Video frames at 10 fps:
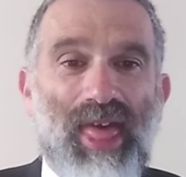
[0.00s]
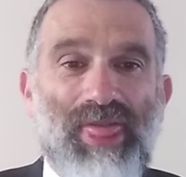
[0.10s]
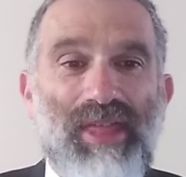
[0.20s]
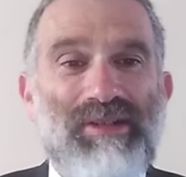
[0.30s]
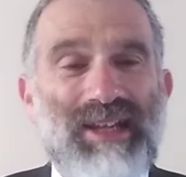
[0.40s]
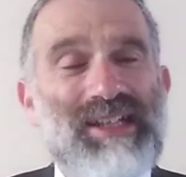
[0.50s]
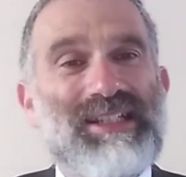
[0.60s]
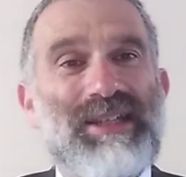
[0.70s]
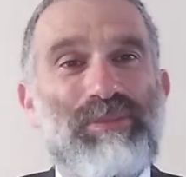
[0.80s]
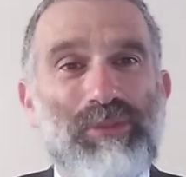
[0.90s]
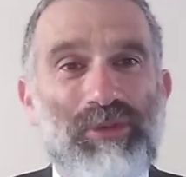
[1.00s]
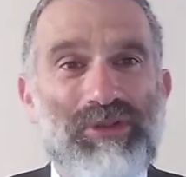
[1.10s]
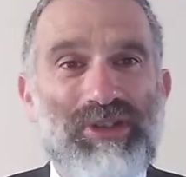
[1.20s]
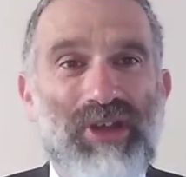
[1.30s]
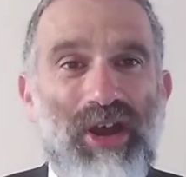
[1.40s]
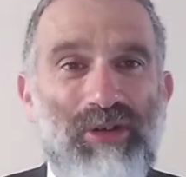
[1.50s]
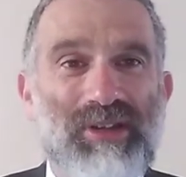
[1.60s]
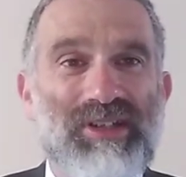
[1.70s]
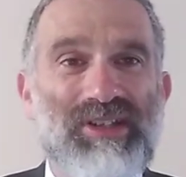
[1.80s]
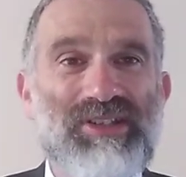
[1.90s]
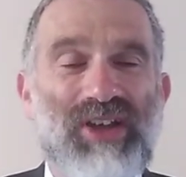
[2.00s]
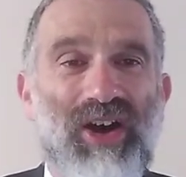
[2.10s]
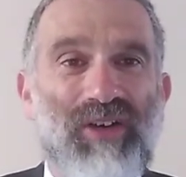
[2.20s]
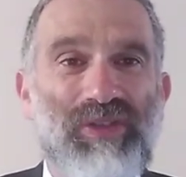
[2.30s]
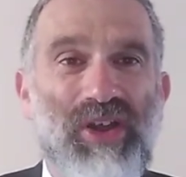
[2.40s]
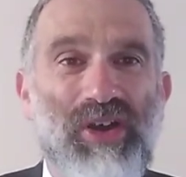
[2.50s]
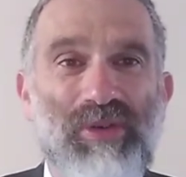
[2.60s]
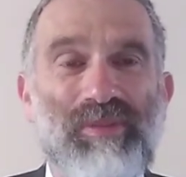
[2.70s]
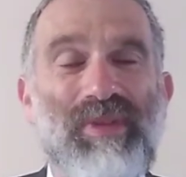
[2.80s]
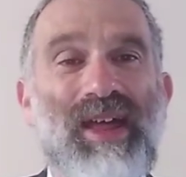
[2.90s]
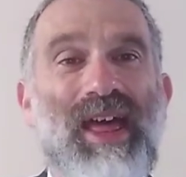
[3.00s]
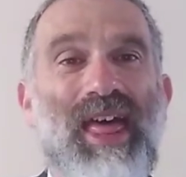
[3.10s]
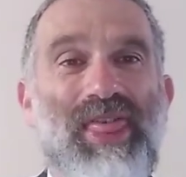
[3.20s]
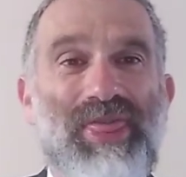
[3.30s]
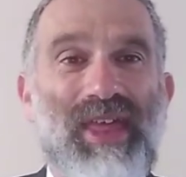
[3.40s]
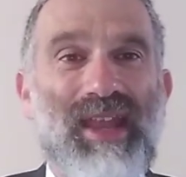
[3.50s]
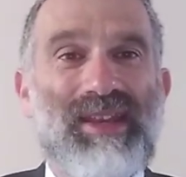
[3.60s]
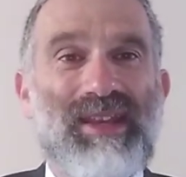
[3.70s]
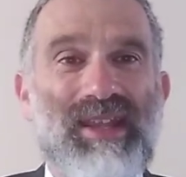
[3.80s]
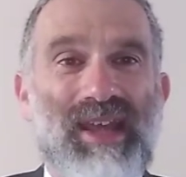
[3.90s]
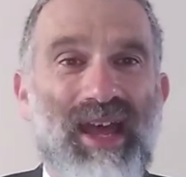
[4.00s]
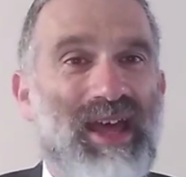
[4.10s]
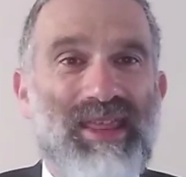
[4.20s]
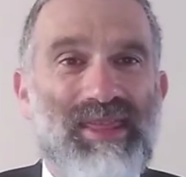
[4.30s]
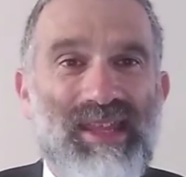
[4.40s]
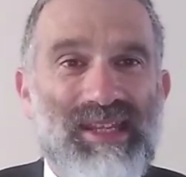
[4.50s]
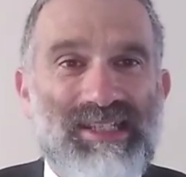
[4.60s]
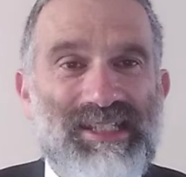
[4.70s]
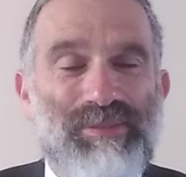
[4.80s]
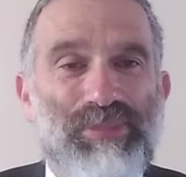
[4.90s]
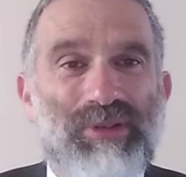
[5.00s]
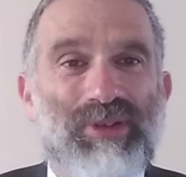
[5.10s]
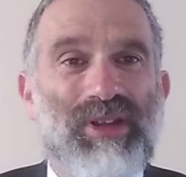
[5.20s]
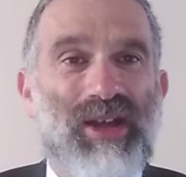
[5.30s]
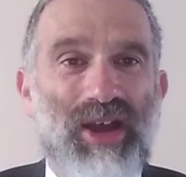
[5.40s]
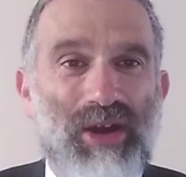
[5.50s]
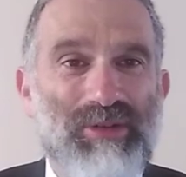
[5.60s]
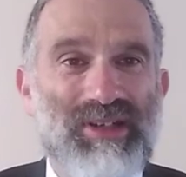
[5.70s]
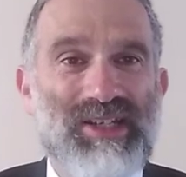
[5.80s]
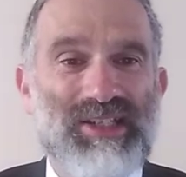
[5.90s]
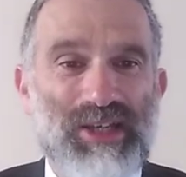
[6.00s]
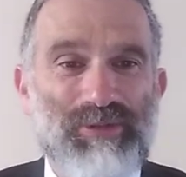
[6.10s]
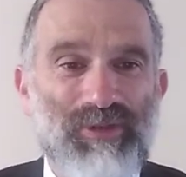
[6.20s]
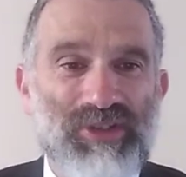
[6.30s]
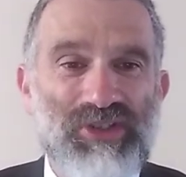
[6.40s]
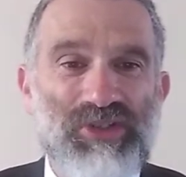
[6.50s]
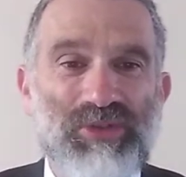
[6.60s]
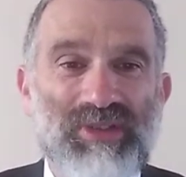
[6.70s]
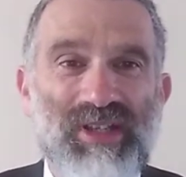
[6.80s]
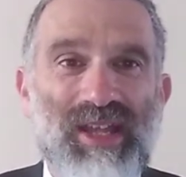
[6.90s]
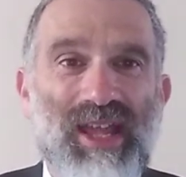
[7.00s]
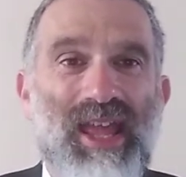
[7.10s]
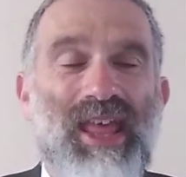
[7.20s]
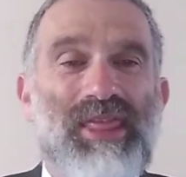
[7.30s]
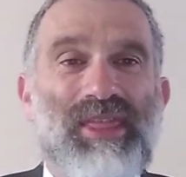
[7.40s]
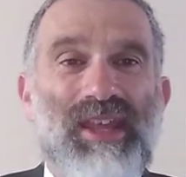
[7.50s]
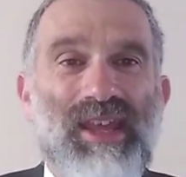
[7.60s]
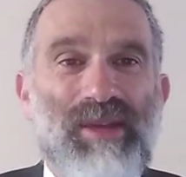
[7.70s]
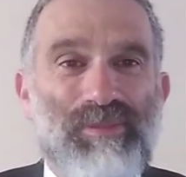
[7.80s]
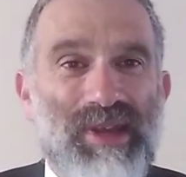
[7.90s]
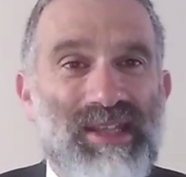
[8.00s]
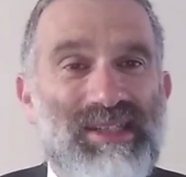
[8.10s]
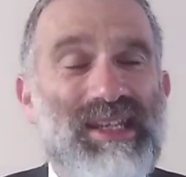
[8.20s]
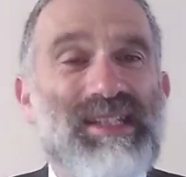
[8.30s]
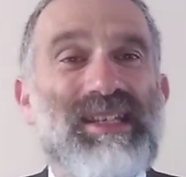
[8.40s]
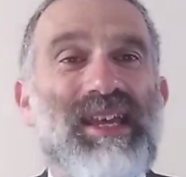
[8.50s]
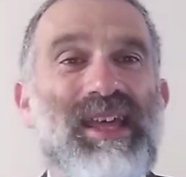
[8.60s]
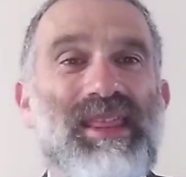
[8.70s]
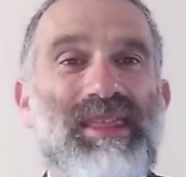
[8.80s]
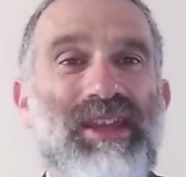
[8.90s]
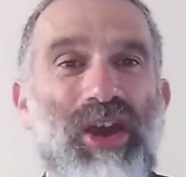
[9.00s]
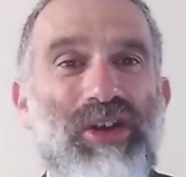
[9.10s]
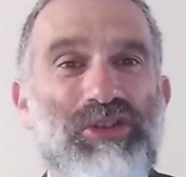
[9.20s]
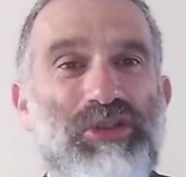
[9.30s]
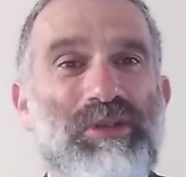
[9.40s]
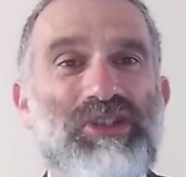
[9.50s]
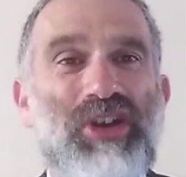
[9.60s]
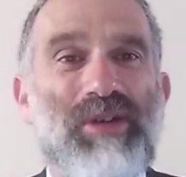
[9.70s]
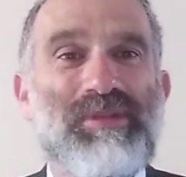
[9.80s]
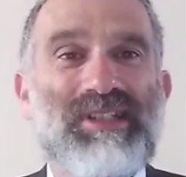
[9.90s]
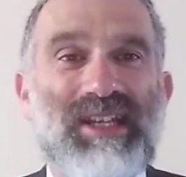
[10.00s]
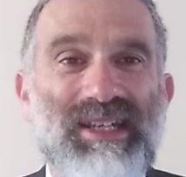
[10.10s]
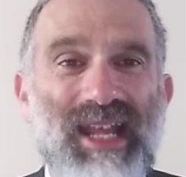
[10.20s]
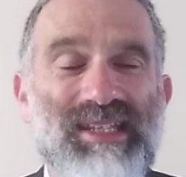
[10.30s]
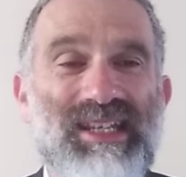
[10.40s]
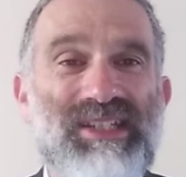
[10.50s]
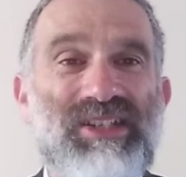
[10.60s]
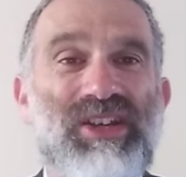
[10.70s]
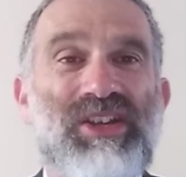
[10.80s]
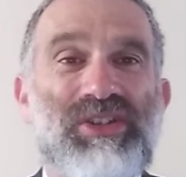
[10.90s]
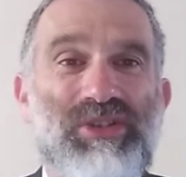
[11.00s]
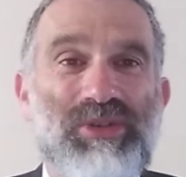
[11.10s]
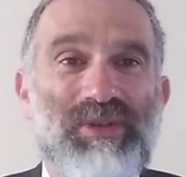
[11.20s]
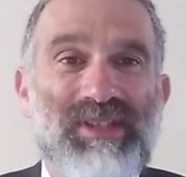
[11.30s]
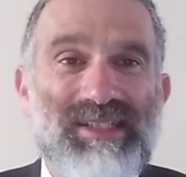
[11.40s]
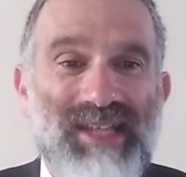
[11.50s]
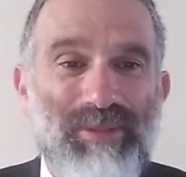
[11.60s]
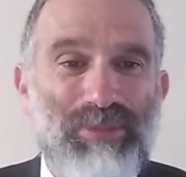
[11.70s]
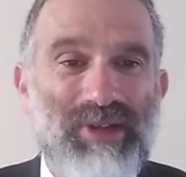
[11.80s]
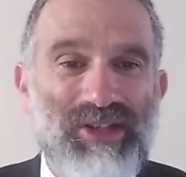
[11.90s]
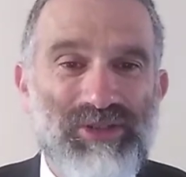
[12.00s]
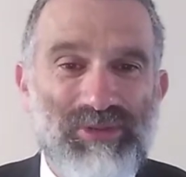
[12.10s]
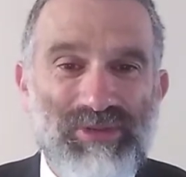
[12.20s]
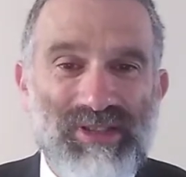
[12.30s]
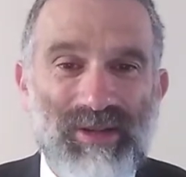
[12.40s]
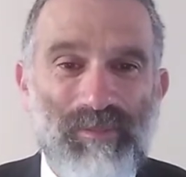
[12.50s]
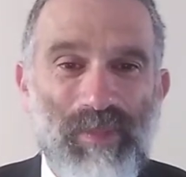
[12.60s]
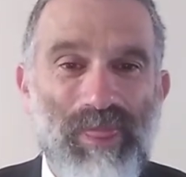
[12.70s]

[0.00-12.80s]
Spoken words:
There is actually more to the holiness of the home than its simple holiness as we've understood. Indeed, the Jewish home is connected to the temple in Jerusalem.